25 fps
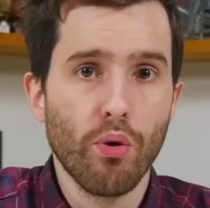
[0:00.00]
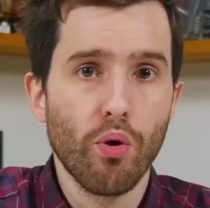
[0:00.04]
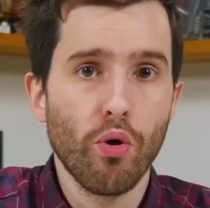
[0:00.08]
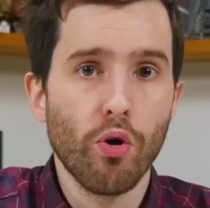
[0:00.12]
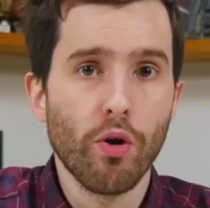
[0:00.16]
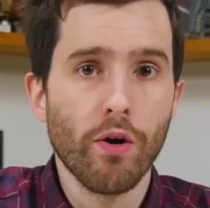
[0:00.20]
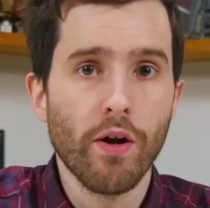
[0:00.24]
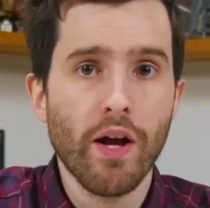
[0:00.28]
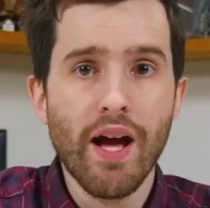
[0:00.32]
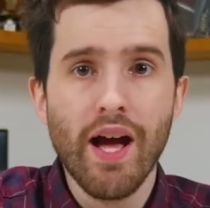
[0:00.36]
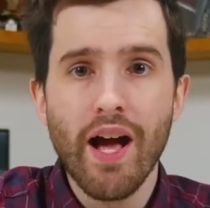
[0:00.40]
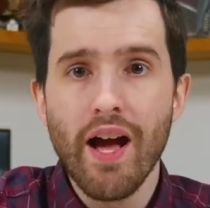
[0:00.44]

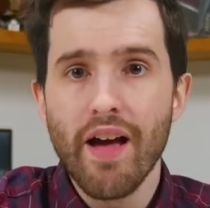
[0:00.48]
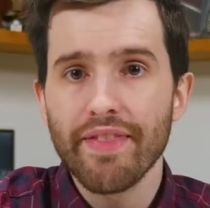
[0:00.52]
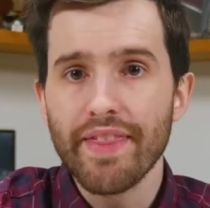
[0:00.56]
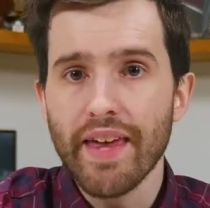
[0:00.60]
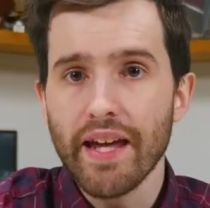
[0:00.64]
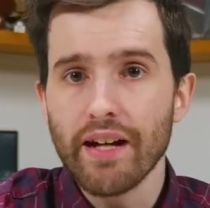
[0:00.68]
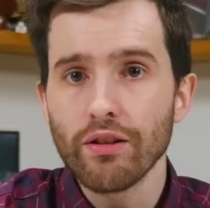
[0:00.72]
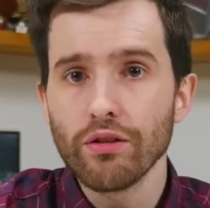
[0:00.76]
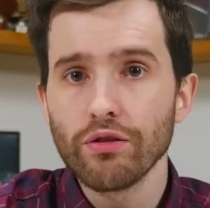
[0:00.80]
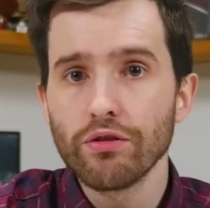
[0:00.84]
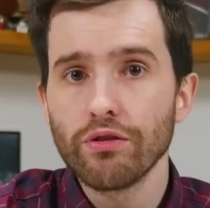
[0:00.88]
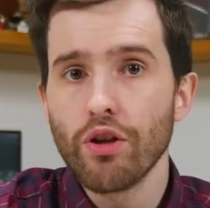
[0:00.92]
more.
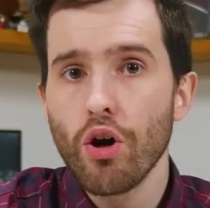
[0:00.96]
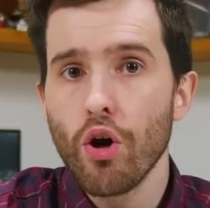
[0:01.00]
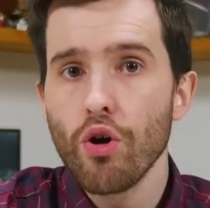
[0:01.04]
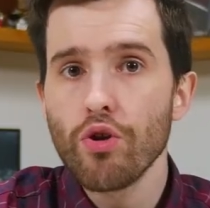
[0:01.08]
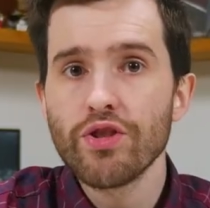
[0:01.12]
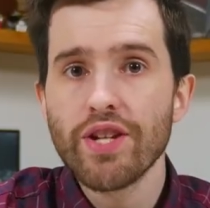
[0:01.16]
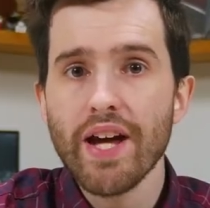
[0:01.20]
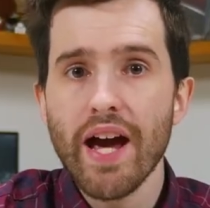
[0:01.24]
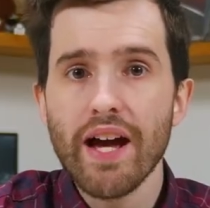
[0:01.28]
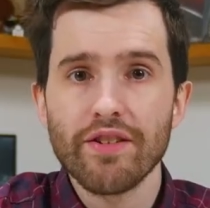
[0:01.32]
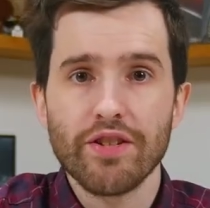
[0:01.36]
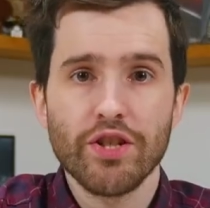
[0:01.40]
That'll no
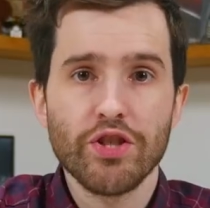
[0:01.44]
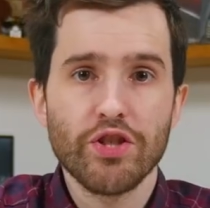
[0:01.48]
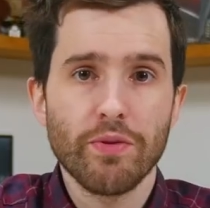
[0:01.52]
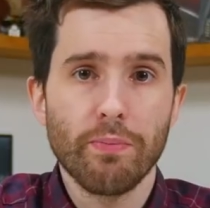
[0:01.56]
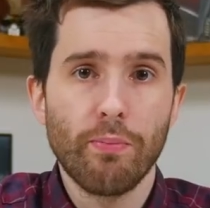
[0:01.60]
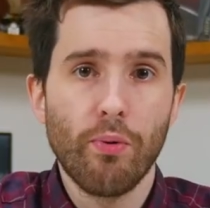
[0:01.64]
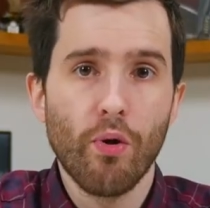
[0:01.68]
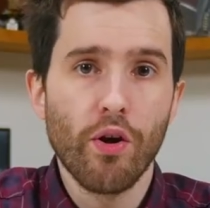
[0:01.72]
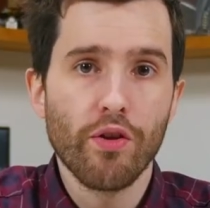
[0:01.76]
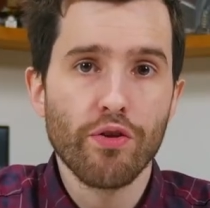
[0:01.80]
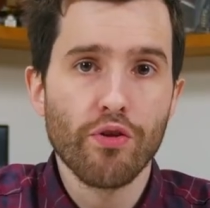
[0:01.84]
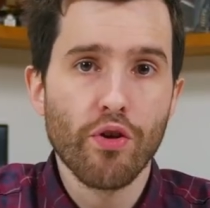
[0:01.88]
doubt
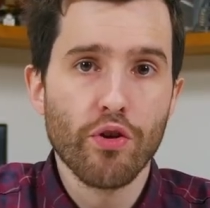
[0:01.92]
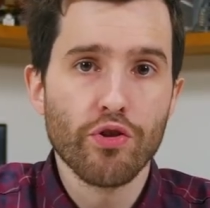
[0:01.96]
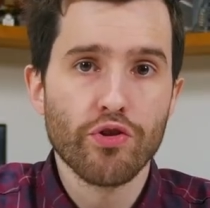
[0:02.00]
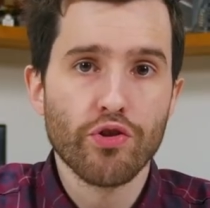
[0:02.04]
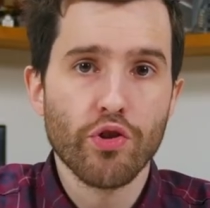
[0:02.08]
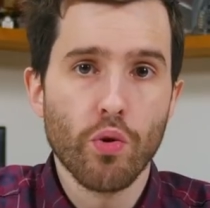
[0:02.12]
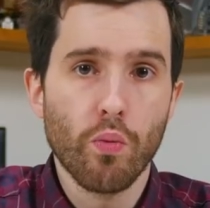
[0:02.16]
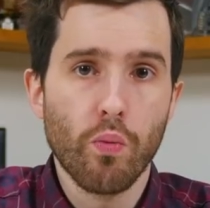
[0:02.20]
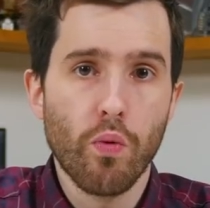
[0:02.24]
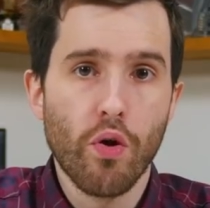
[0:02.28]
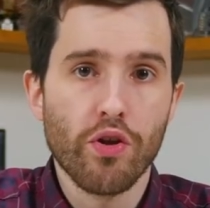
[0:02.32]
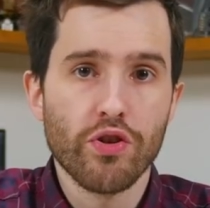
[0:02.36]
disappoint those
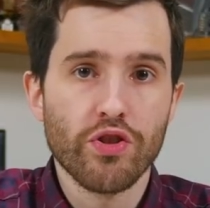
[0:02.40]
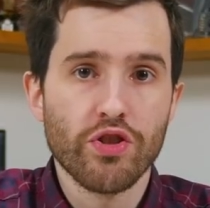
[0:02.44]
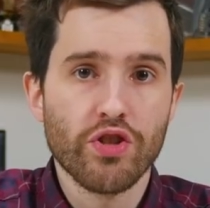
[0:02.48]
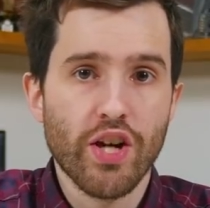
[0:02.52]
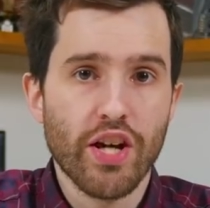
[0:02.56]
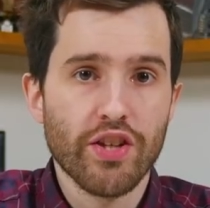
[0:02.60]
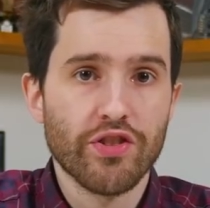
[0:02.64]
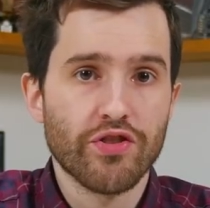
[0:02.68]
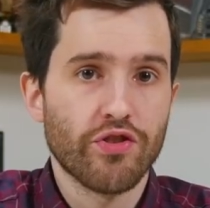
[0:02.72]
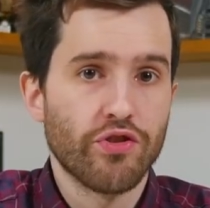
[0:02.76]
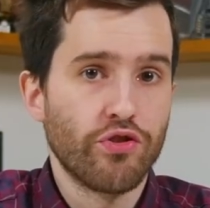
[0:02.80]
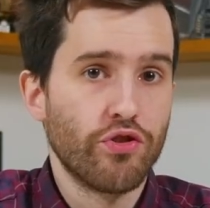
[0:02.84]
who want
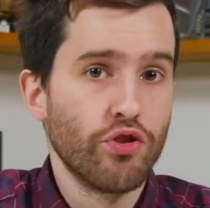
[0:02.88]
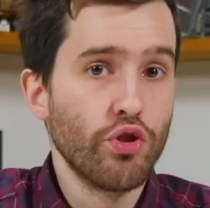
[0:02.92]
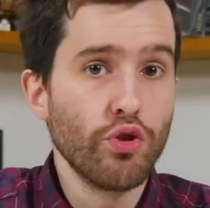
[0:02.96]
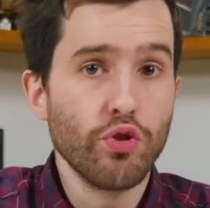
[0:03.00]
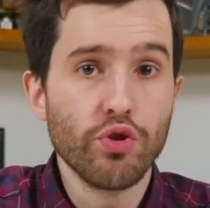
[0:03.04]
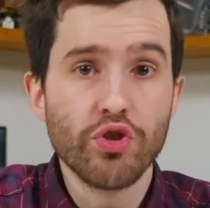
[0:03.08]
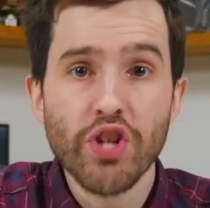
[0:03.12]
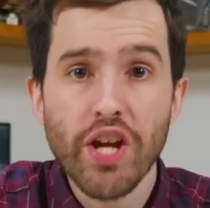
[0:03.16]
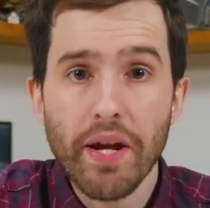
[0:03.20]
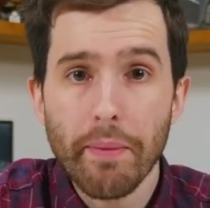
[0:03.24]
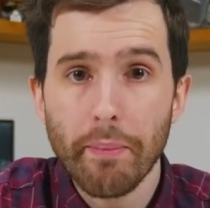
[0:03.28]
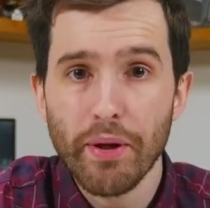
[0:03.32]
just
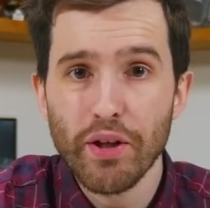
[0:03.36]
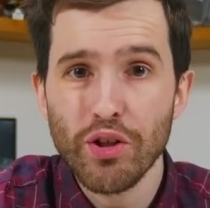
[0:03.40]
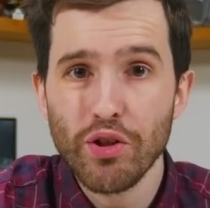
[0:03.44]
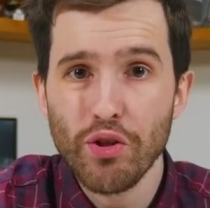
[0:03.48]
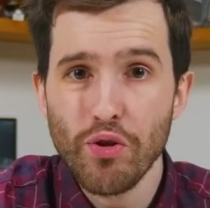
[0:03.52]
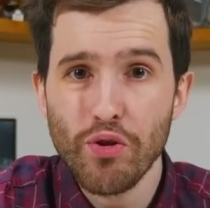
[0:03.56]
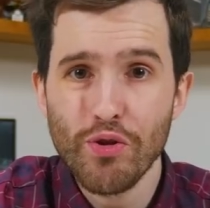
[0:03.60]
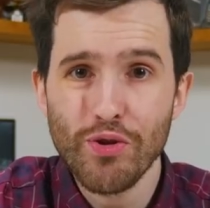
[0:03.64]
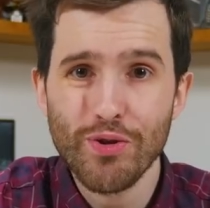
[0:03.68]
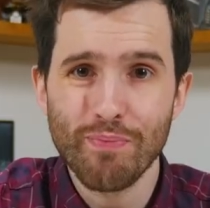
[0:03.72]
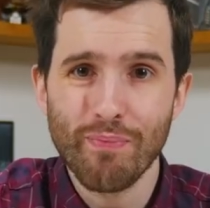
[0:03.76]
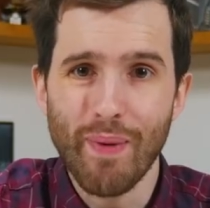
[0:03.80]
new
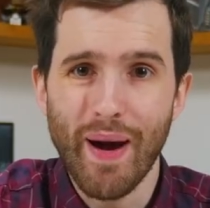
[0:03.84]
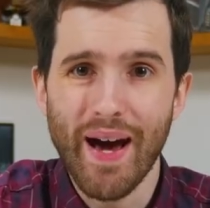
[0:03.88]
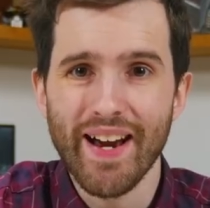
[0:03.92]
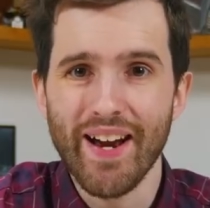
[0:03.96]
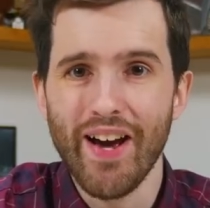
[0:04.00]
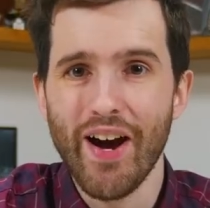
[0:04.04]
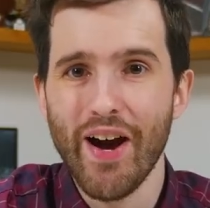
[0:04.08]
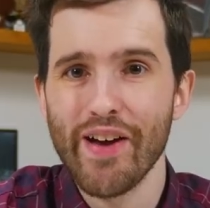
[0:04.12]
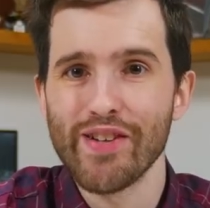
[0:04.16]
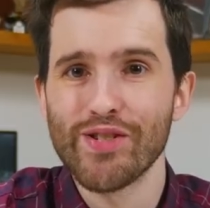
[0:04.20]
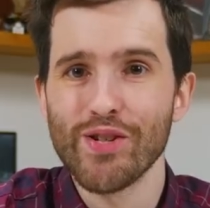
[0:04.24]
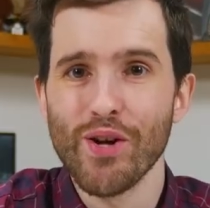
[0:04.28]
GPUs,
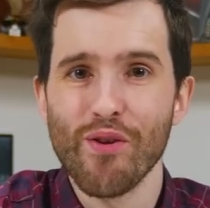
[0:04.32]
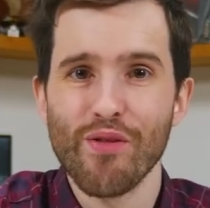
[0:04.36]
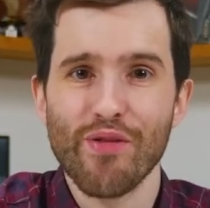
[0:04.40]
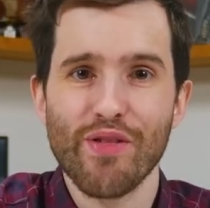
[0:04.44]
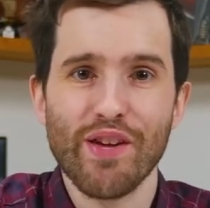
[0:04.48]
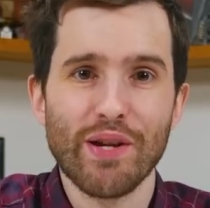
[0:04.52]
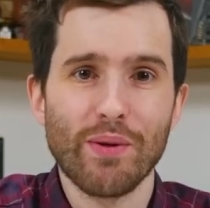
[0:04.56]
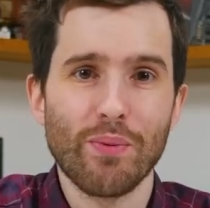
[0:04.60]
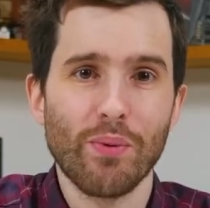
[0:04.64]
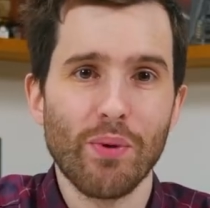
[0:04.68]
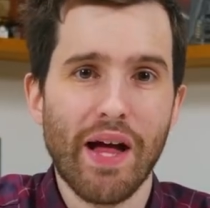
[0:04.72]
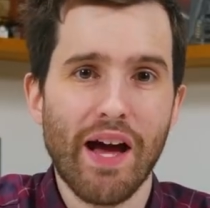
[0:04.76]
but I don't
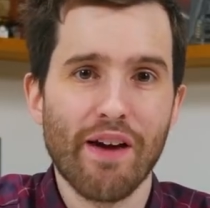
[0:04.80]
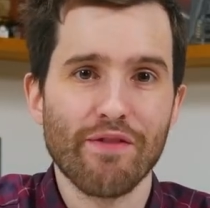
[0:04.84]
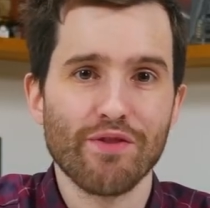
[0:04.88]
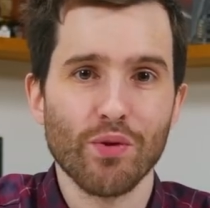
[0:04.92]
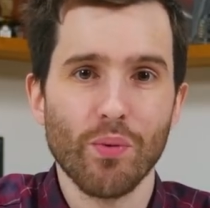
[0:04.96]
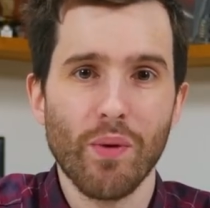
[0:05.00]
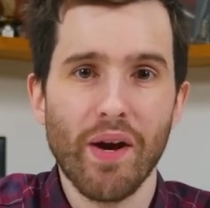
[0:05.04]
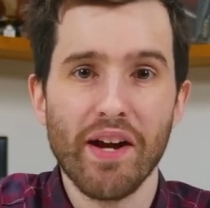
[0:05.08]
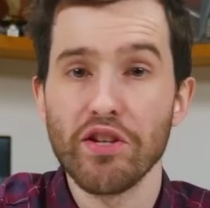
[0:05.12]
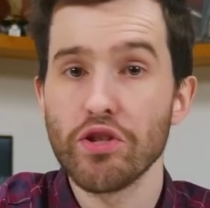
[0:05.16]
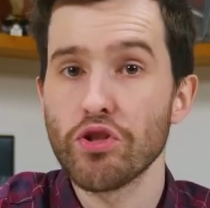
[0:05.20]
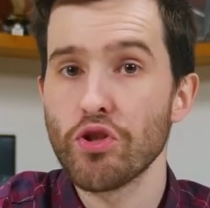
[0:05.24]
think we'll have
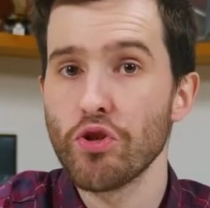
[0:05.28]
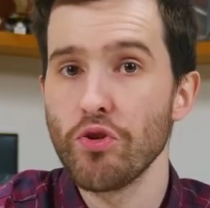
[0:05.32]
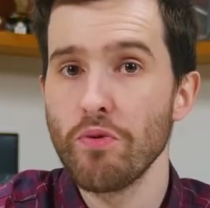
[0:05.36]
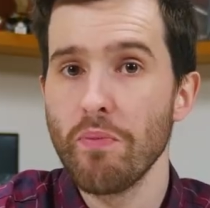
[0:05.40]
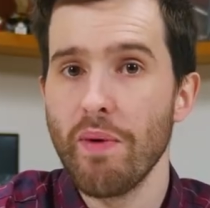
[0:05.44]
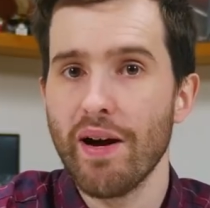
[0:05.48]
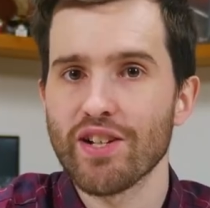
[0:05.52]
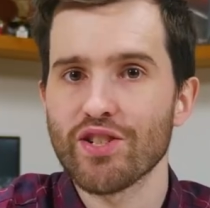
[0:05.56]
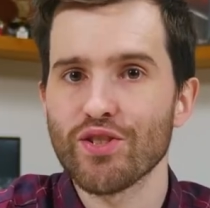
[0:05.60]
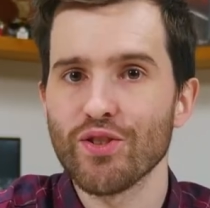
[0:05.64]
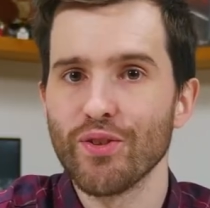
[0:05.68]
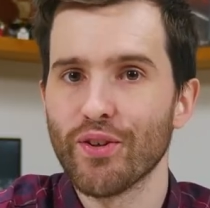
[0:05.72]
to wait too
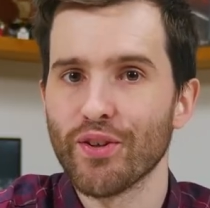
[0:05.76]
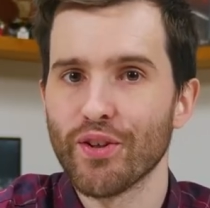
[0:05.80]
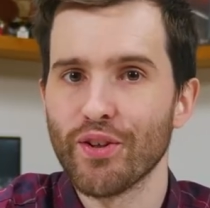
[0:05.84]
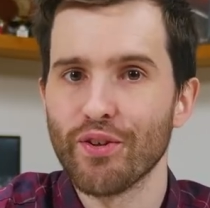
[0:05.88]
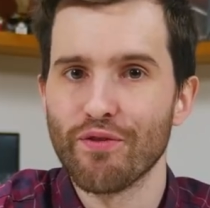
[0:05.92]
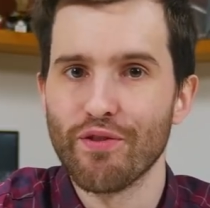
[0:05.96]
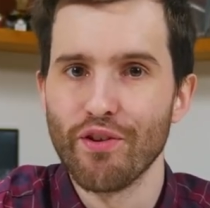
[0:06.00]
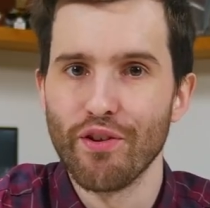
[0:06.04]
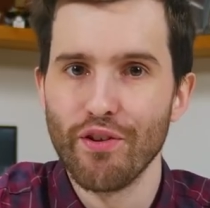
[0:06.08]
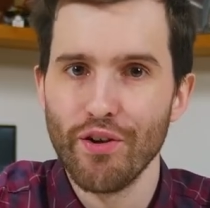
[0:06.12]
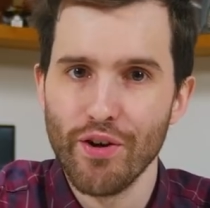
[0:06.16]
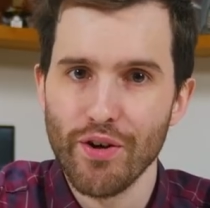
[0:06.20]
much longer
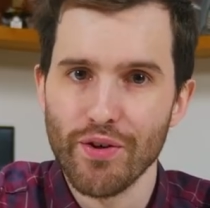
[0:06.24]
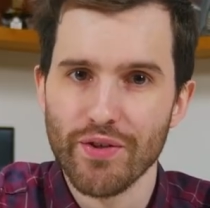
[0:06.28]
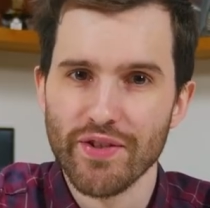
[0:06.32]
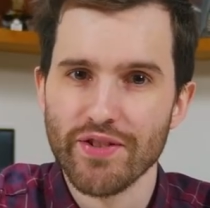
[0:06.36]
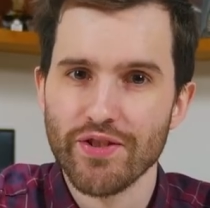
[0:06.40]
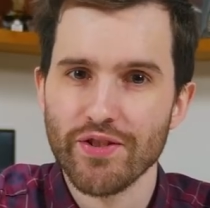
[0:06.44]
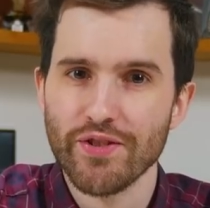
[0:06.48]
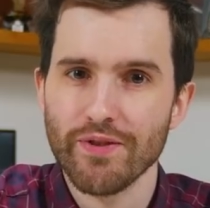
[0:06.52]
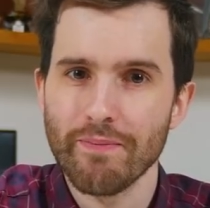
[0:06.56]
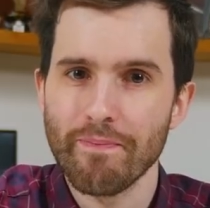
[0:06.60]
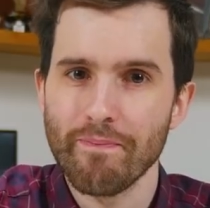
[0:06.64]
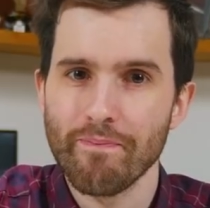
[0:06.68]
for
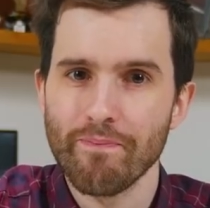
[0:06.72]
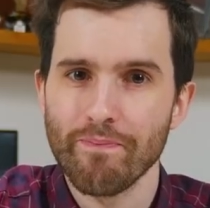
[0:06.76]
those.